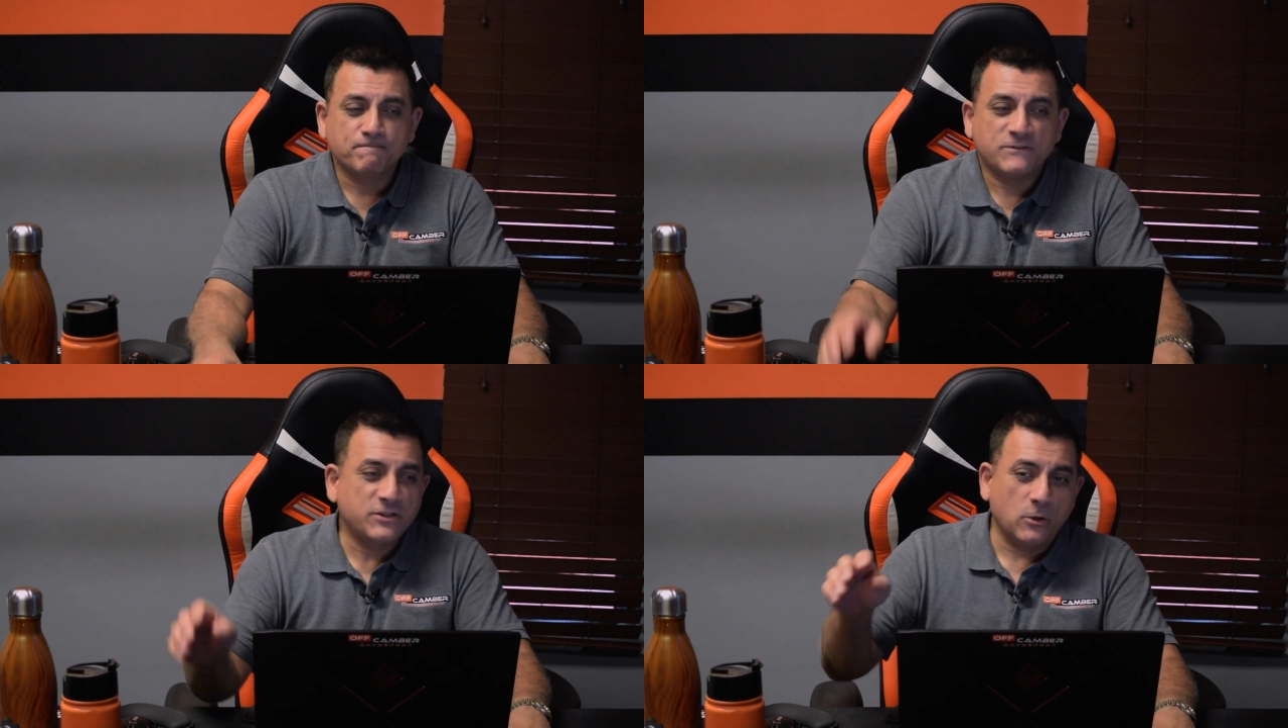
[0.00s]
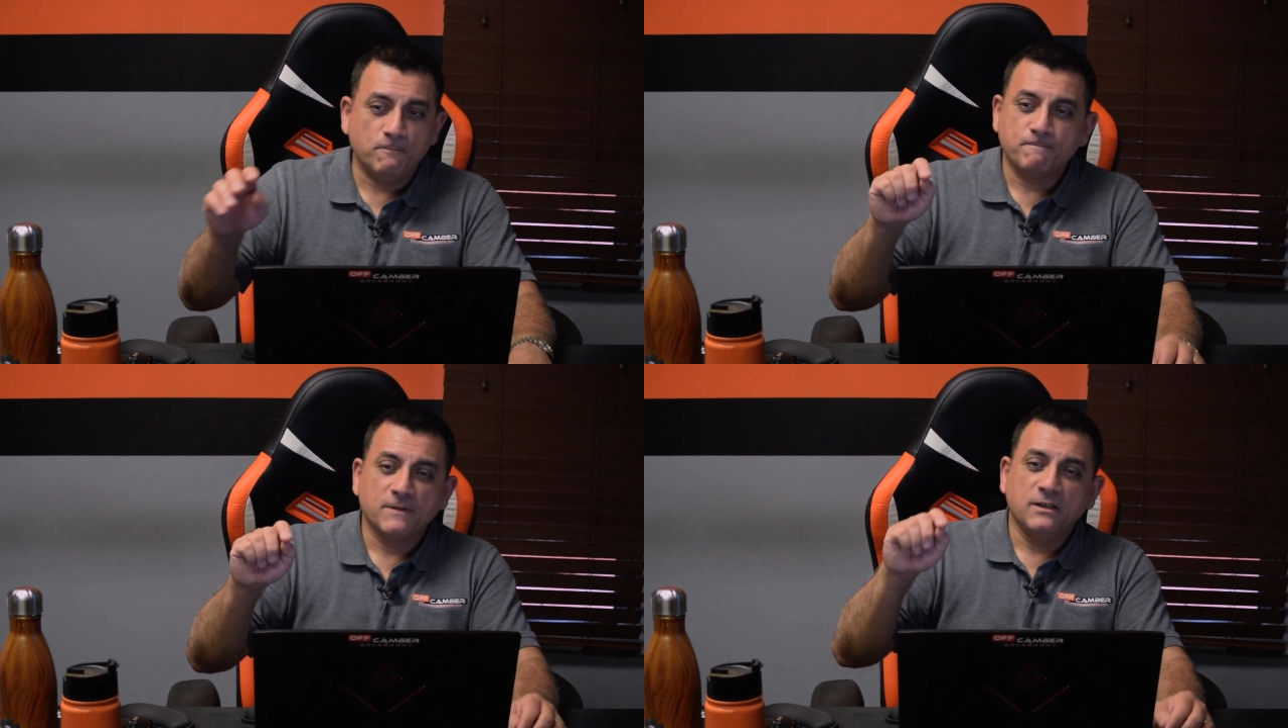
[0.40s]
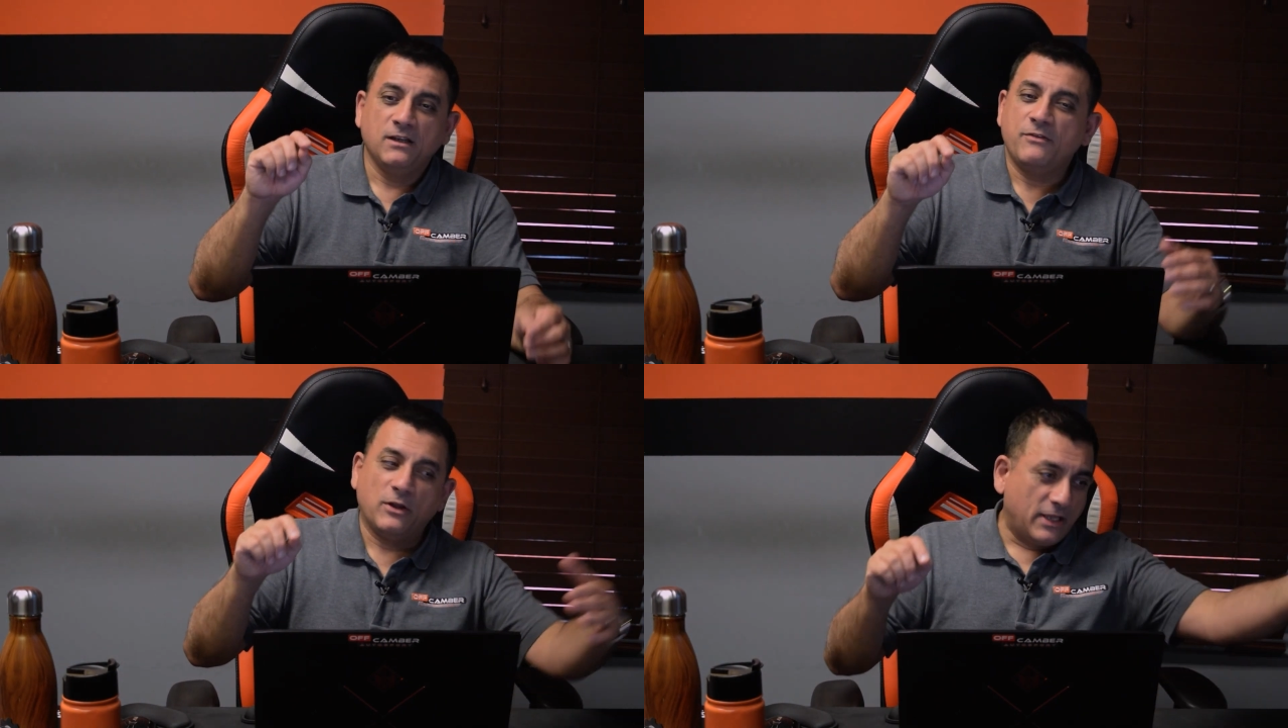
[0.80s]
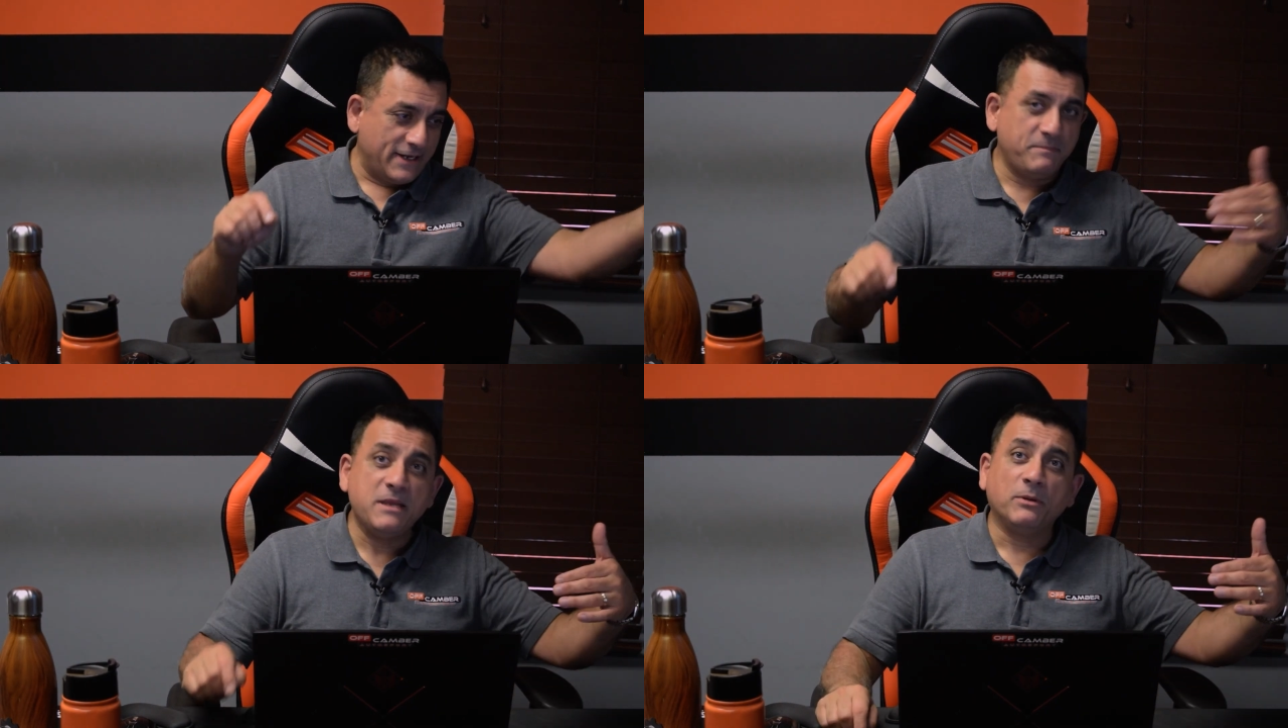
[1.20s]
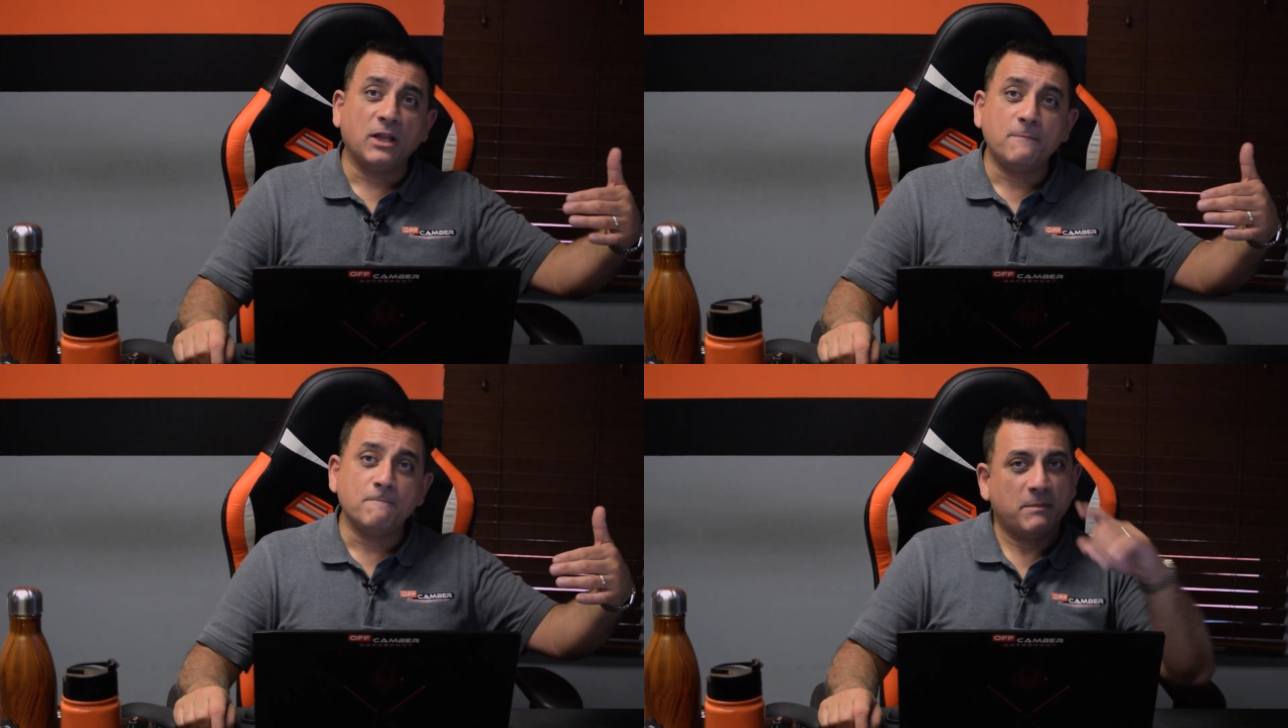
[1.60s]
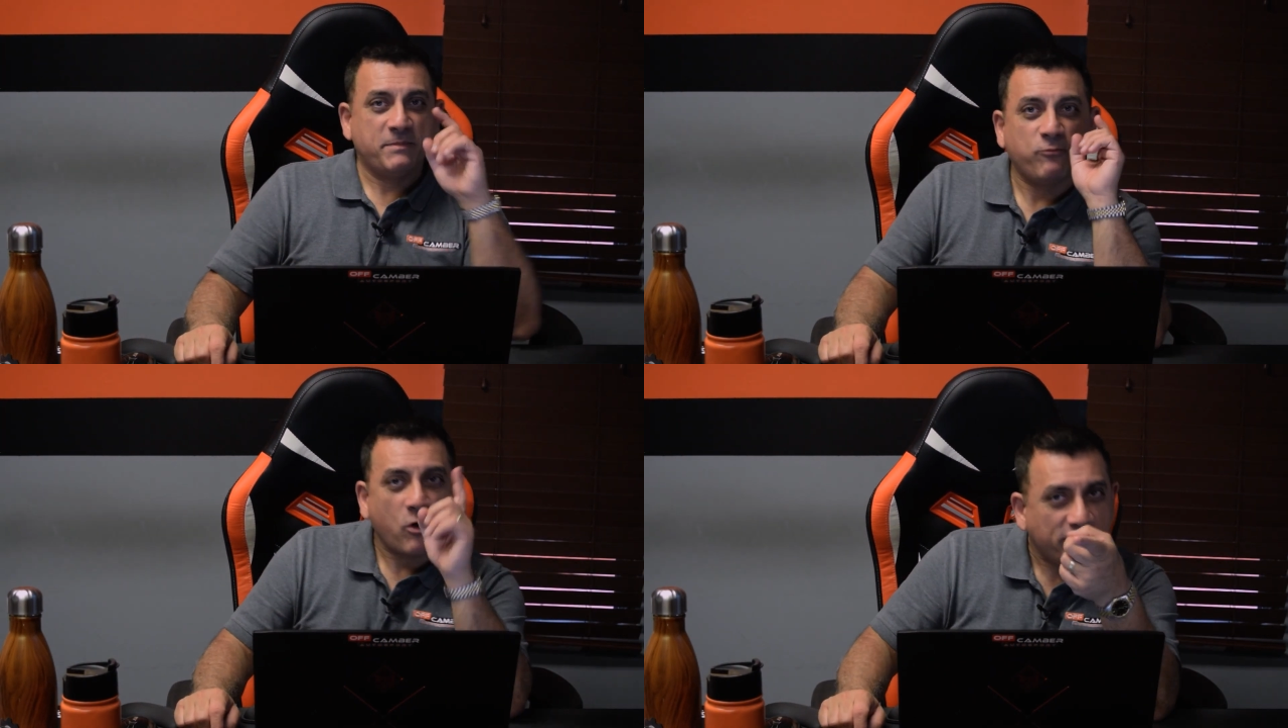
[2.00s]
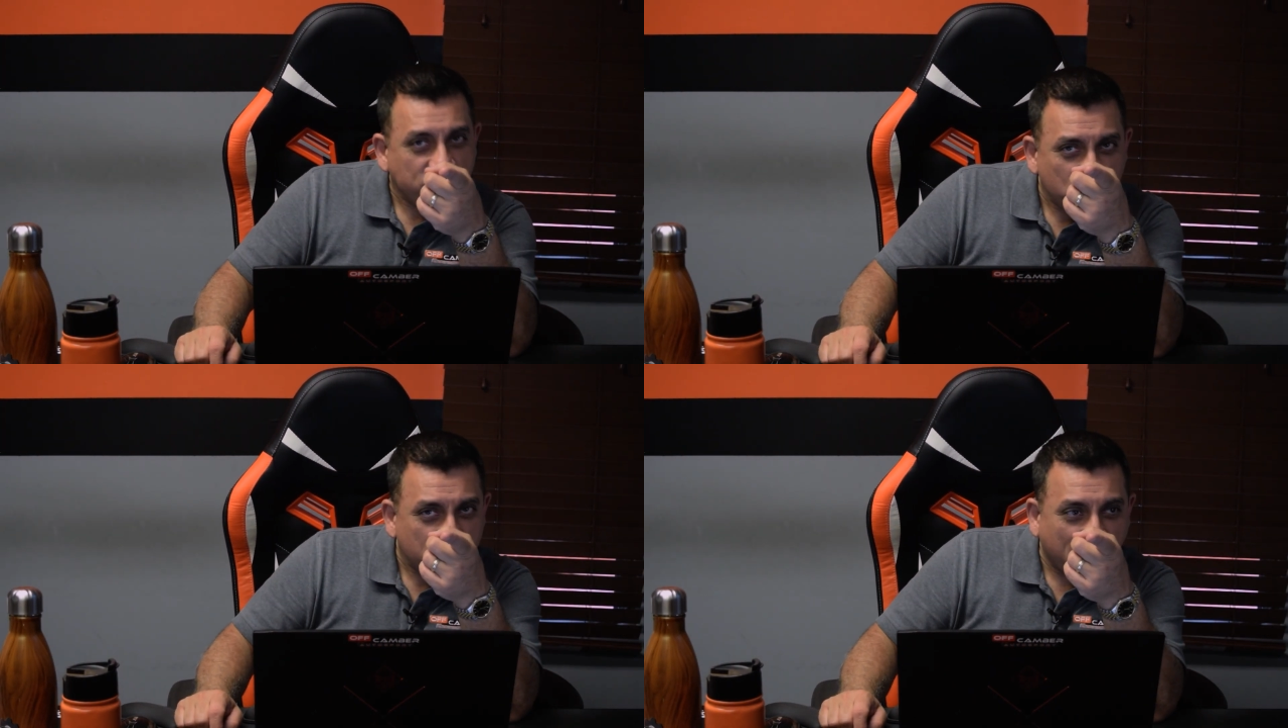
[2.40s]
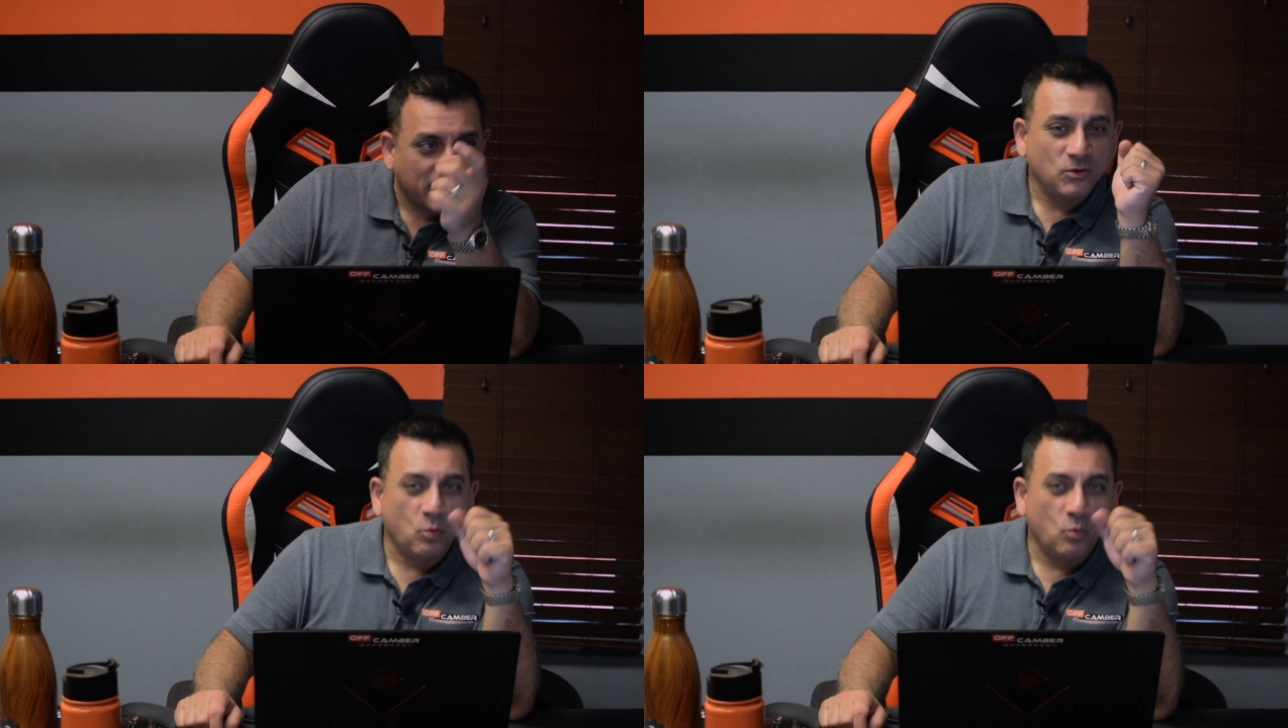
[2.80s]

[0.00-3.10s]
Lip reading: So they'll line people up, but before they do that,